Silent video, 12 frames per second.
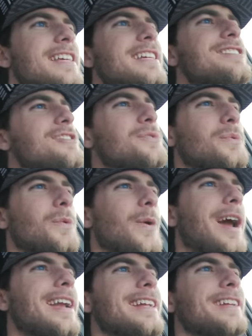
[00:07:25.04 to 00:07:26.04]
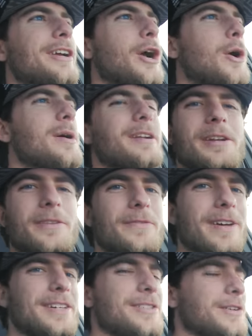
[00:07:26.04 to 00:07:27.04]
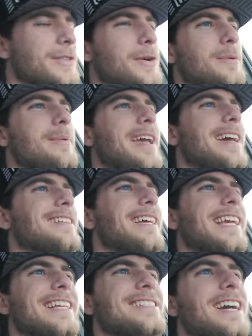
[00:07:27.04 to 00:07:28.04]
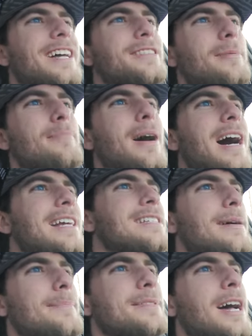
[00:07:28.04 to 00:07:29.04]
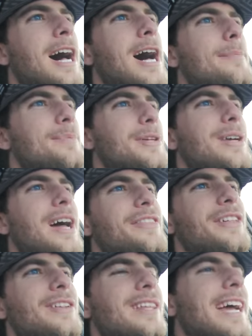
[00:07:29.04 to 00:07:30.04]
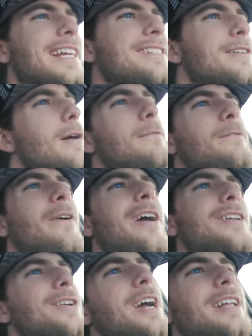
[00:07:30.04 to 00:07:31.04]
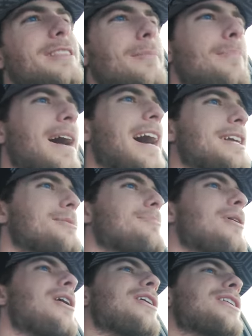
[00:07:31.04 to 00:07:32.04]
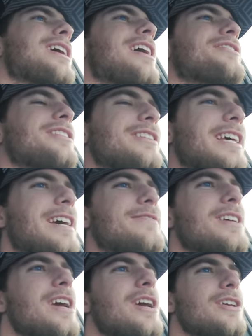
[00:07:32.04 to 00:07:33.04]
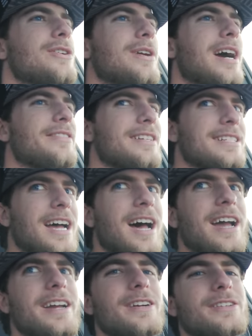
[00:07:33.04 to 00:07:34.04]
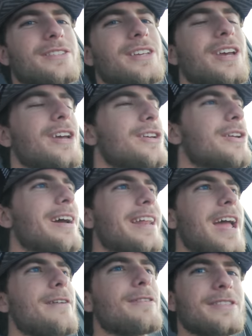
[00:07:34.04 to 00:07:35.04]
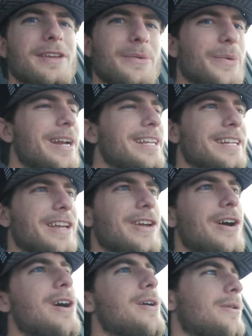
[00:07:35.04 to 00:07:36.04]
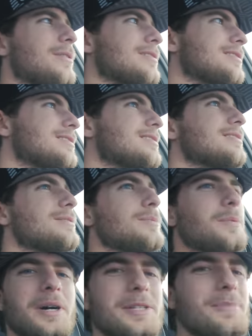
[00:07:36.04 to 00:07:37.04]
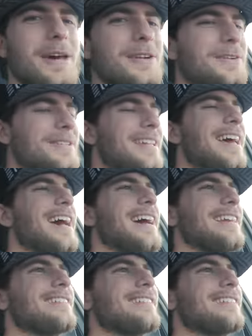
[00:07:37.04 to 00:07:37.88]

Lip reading: Just ready to go on an adventure though, man. Like, it's got the box up top, you got the lights up front, you got the bash bar, you got the lift, you got the tires, you got everything ready to go. What's better than that?